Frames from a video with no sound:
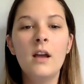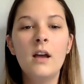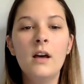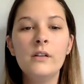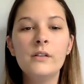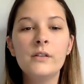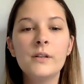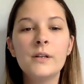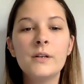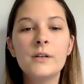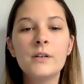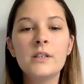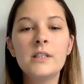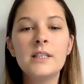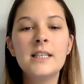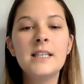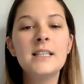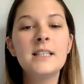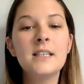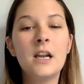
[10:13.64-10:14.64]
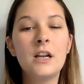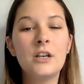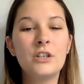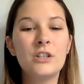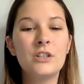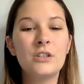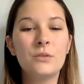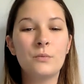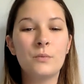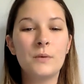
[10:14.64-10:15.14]
Health literacy is not
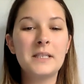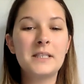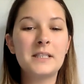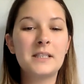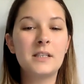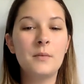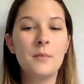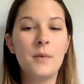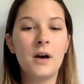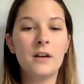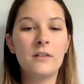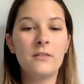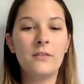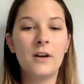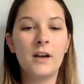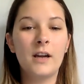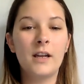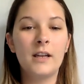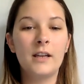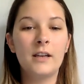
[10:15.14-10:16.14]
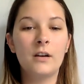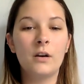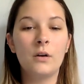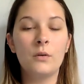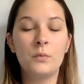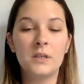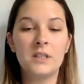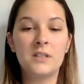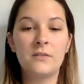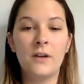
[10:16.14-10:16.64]
just a risk
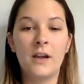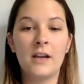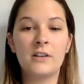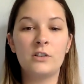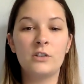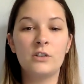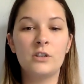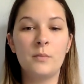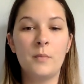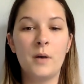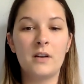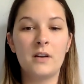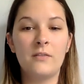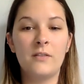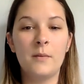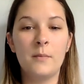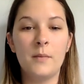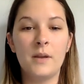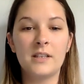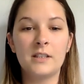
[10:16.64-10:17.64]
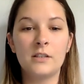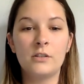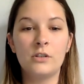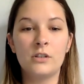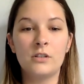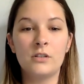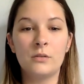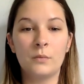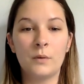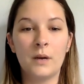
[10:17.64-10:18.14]
factor to modify
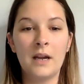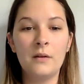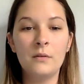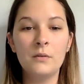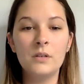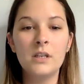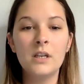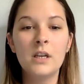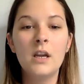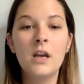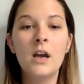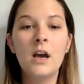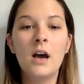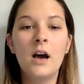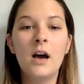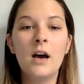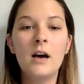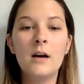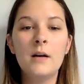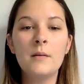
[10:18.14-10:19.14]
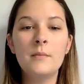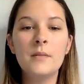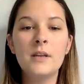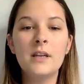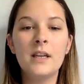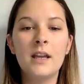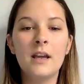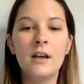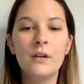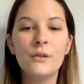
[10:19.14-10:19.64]
messages around.
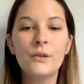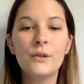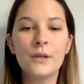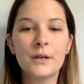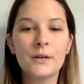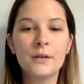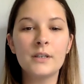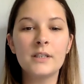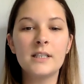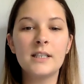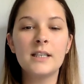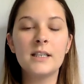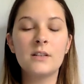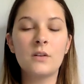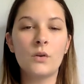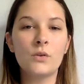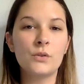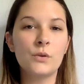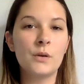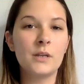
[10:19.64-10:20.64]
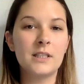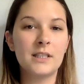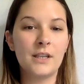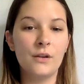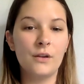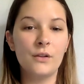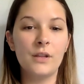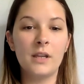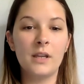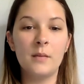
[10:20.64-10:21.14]
Health literacy is also a
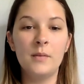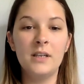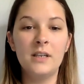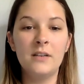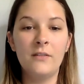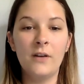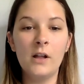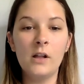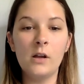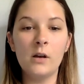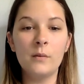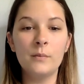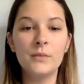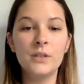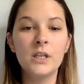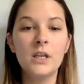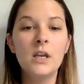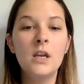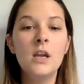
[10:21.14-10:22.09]
skill that can be developed.